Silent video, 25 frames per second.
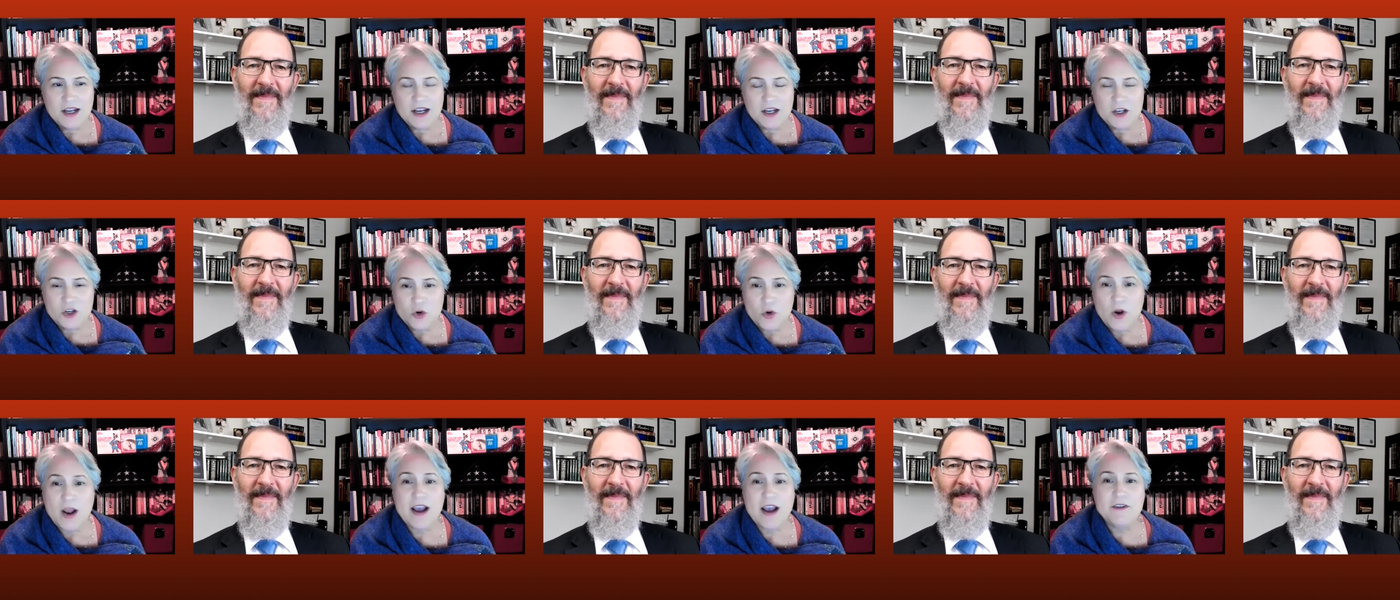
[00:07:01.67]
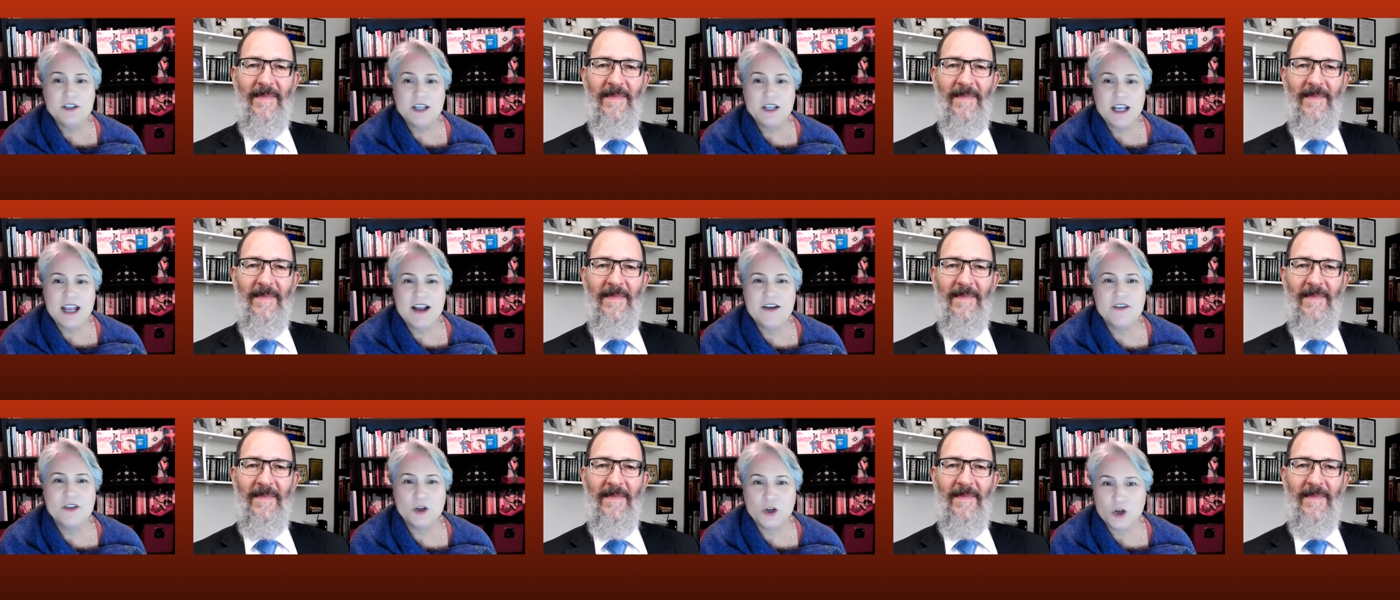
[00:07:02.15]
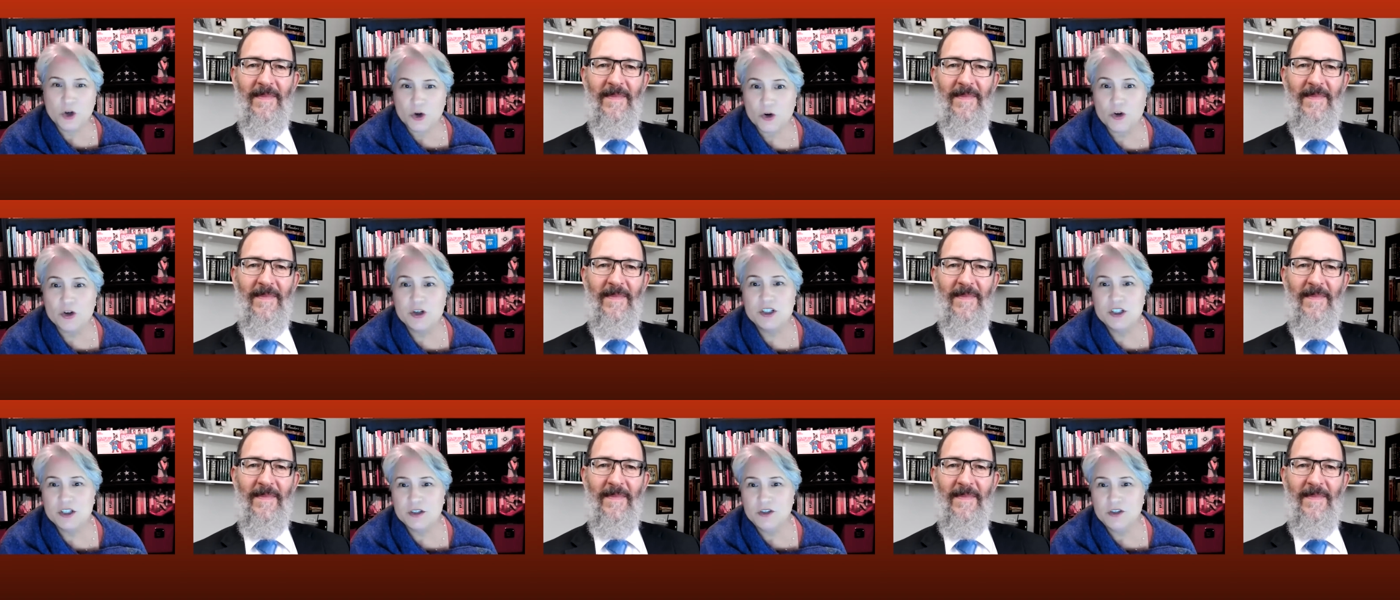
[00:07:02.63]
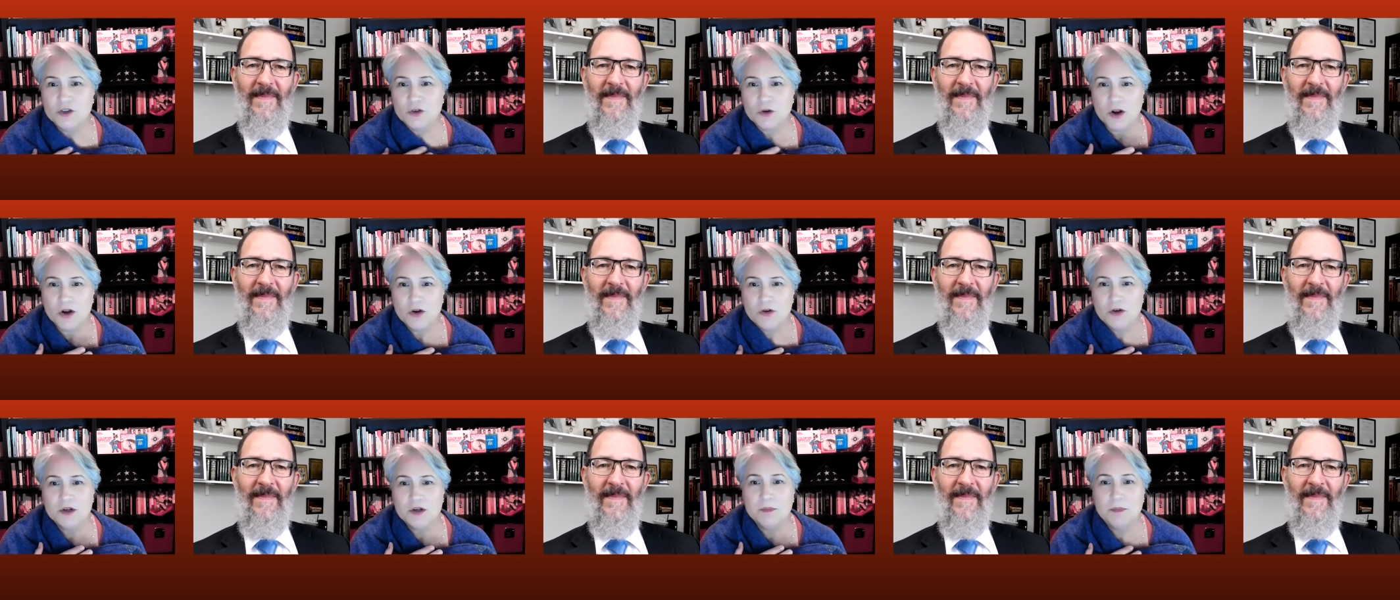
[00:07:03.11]
Speaker 1: And you have to have the courage in
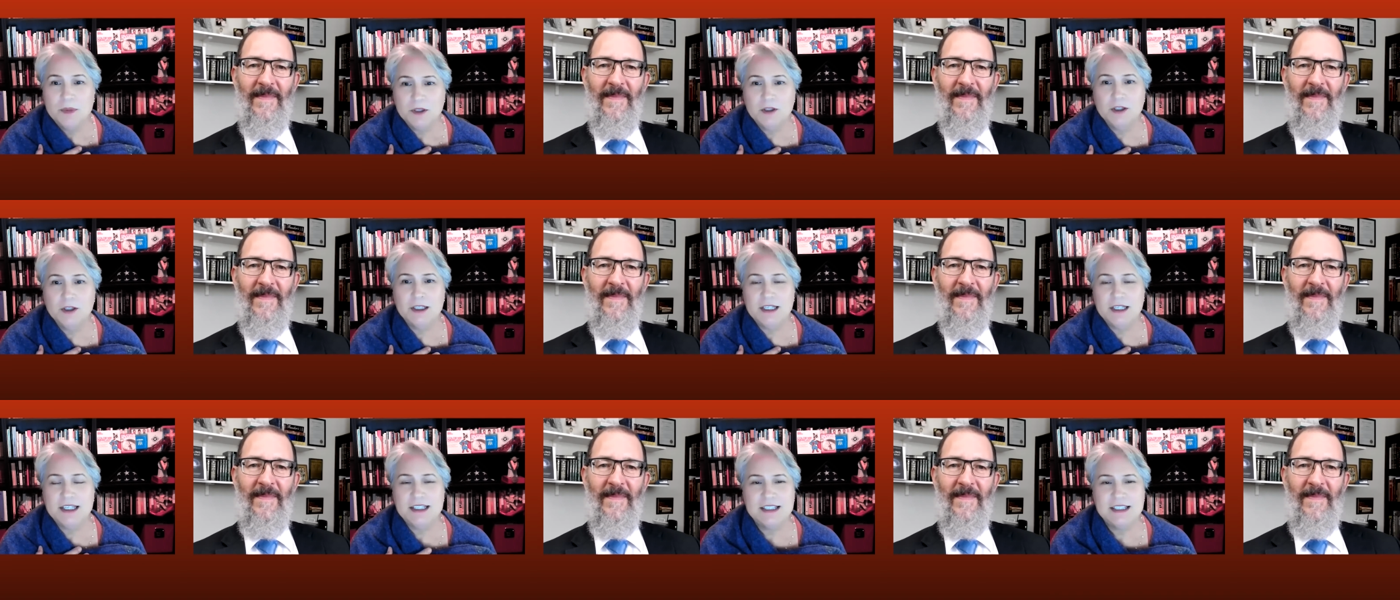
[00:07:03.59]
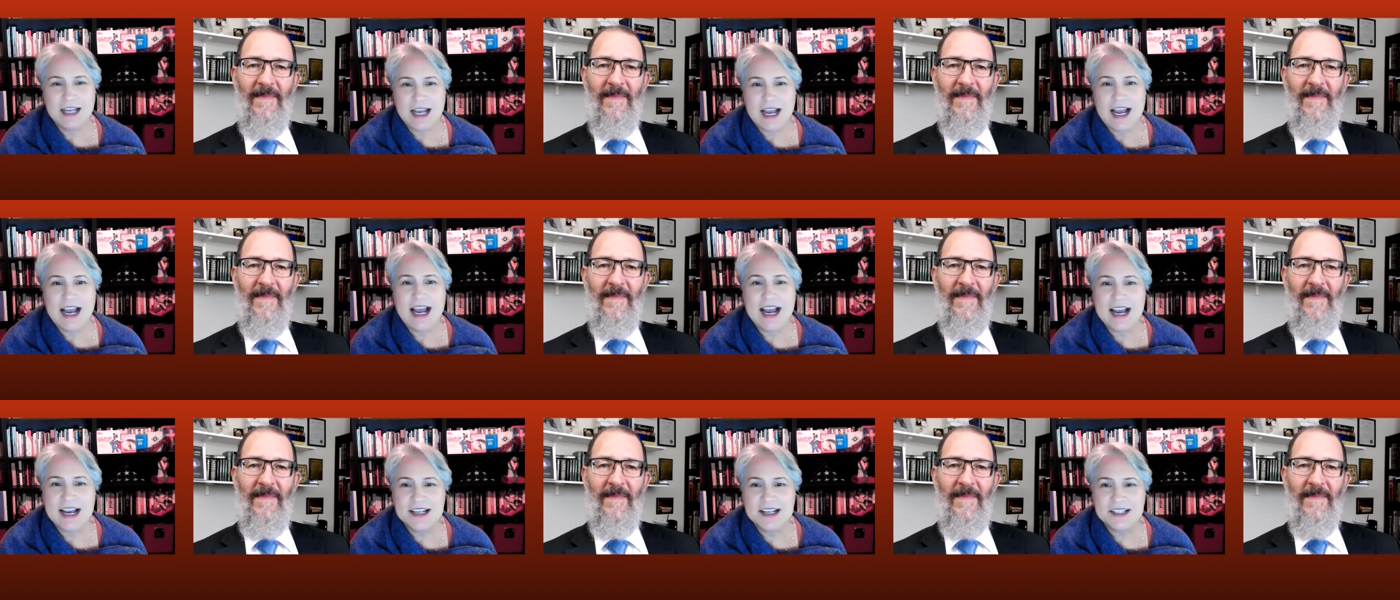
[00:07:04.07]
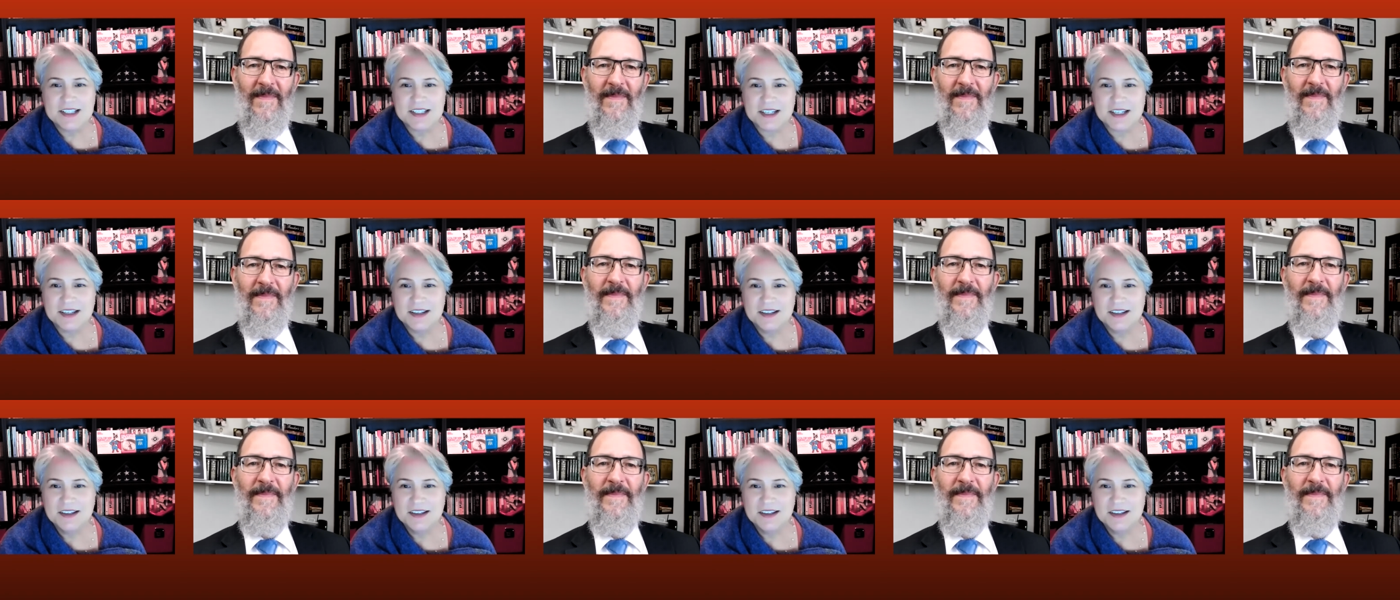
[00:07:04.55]
your own ability to ask